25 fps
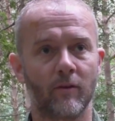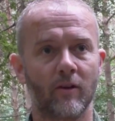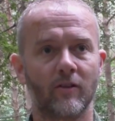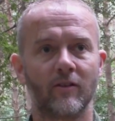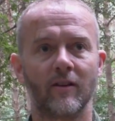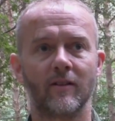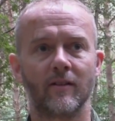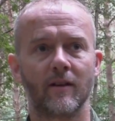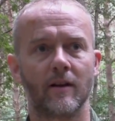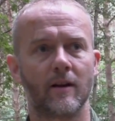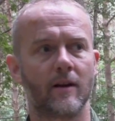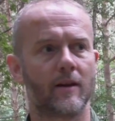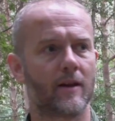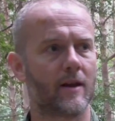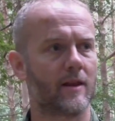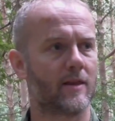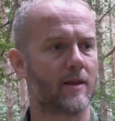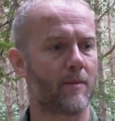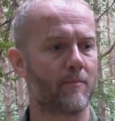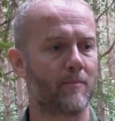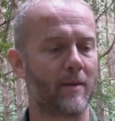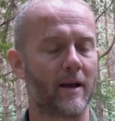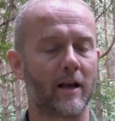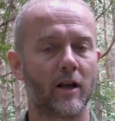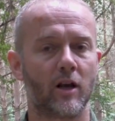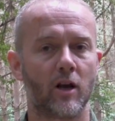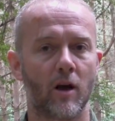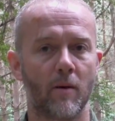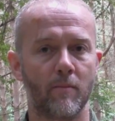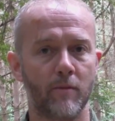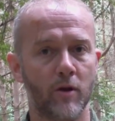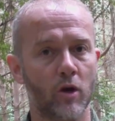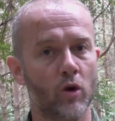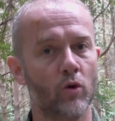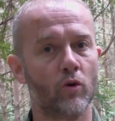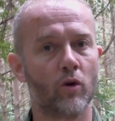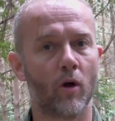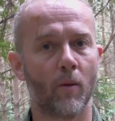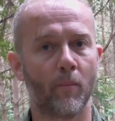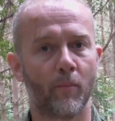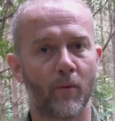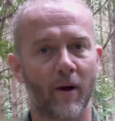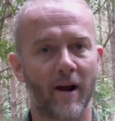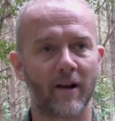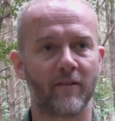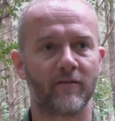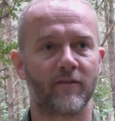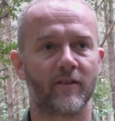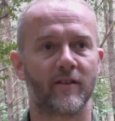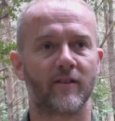This isn't the, the, big communal
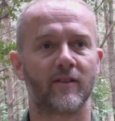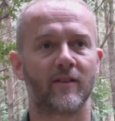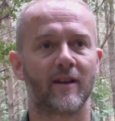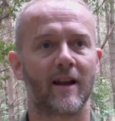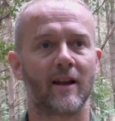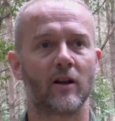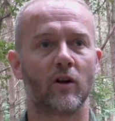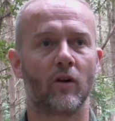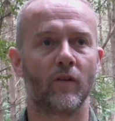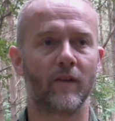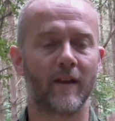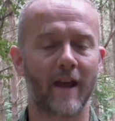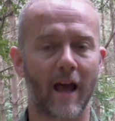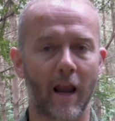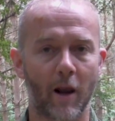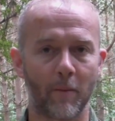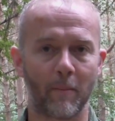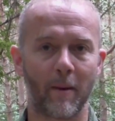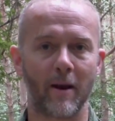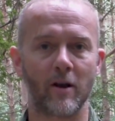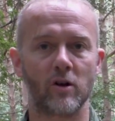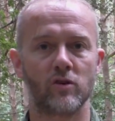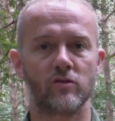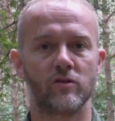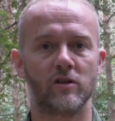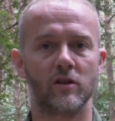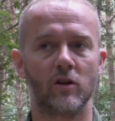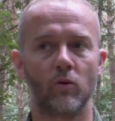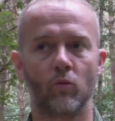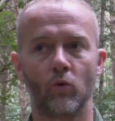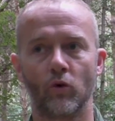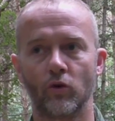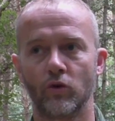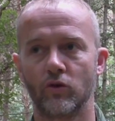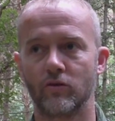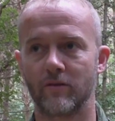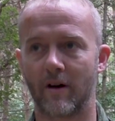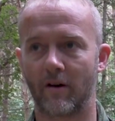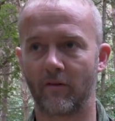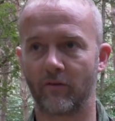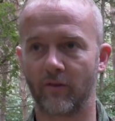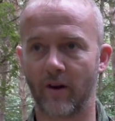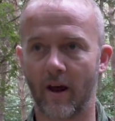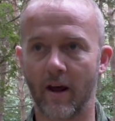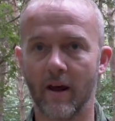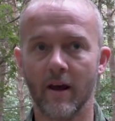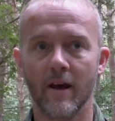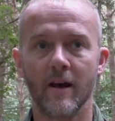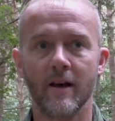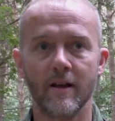breakfast like on the elementary and the
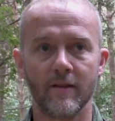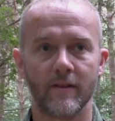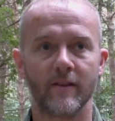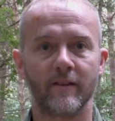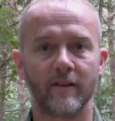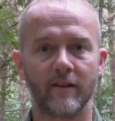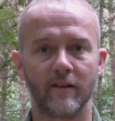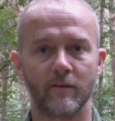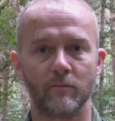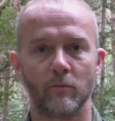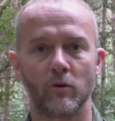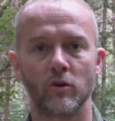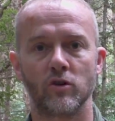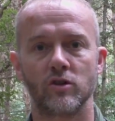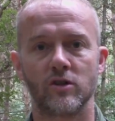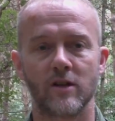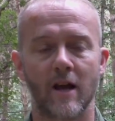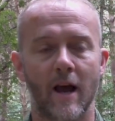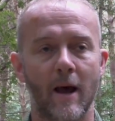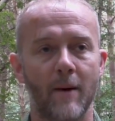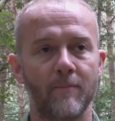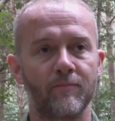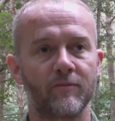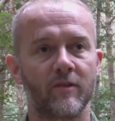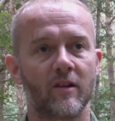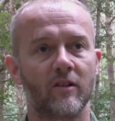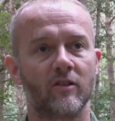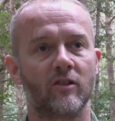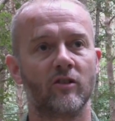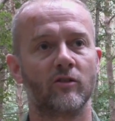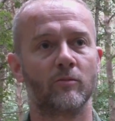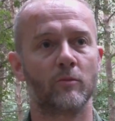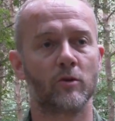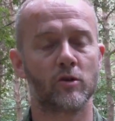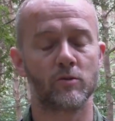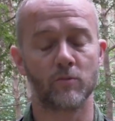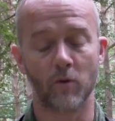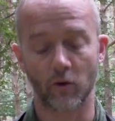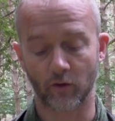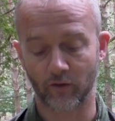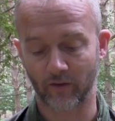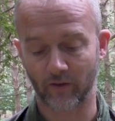woodcrafter. This is much uh, this is much more